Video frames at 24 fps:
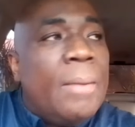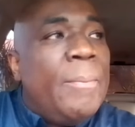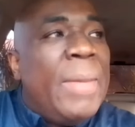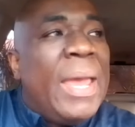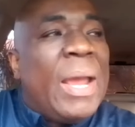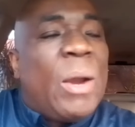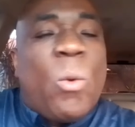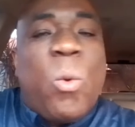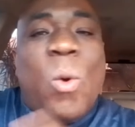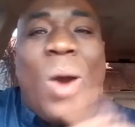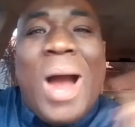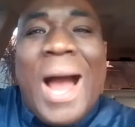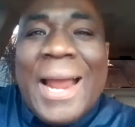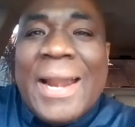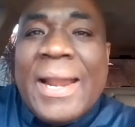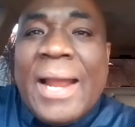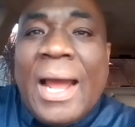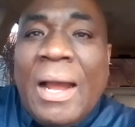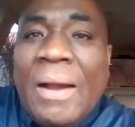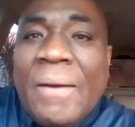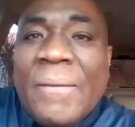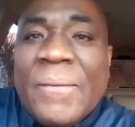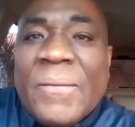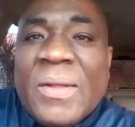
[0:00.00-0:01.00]
Make
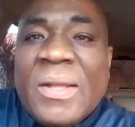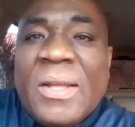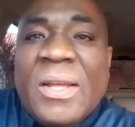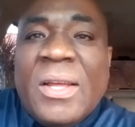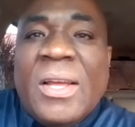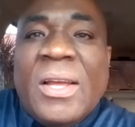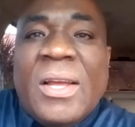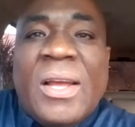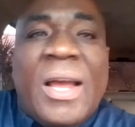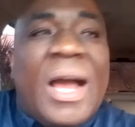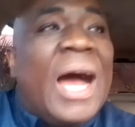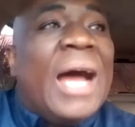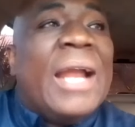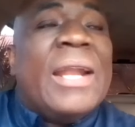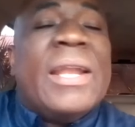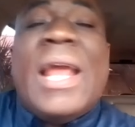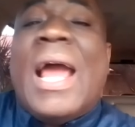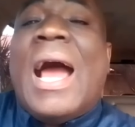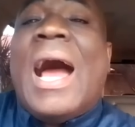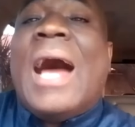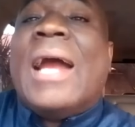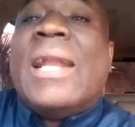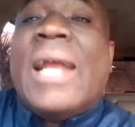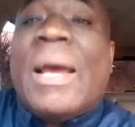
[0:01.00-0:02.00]
WADA
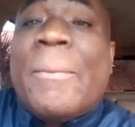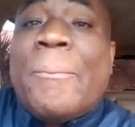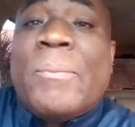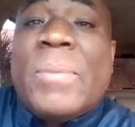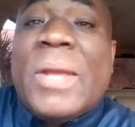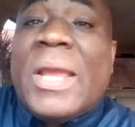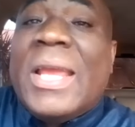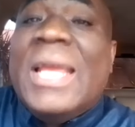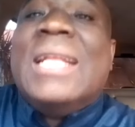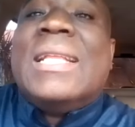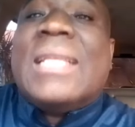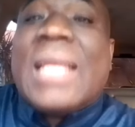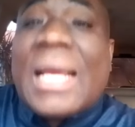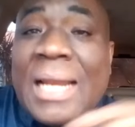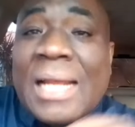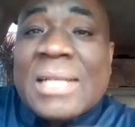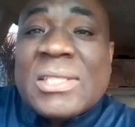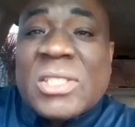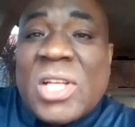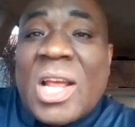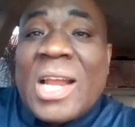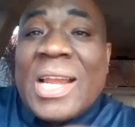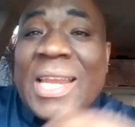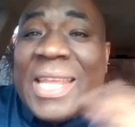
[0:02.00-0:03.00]
and the other
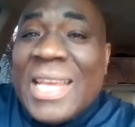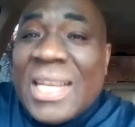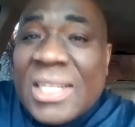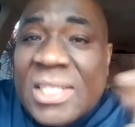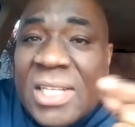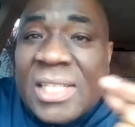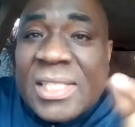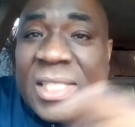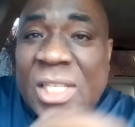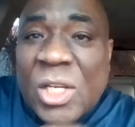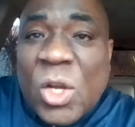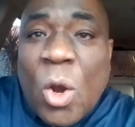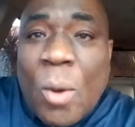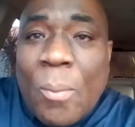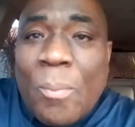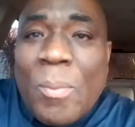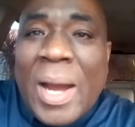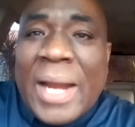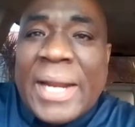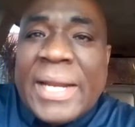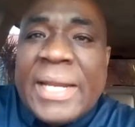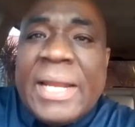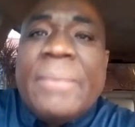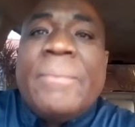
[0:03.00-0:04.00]
international agency
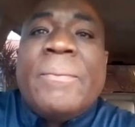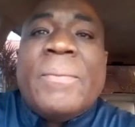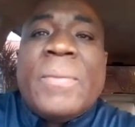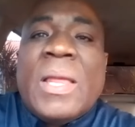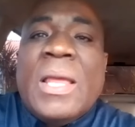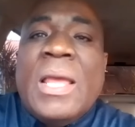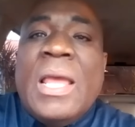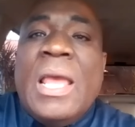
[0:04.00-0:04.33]
come ban them.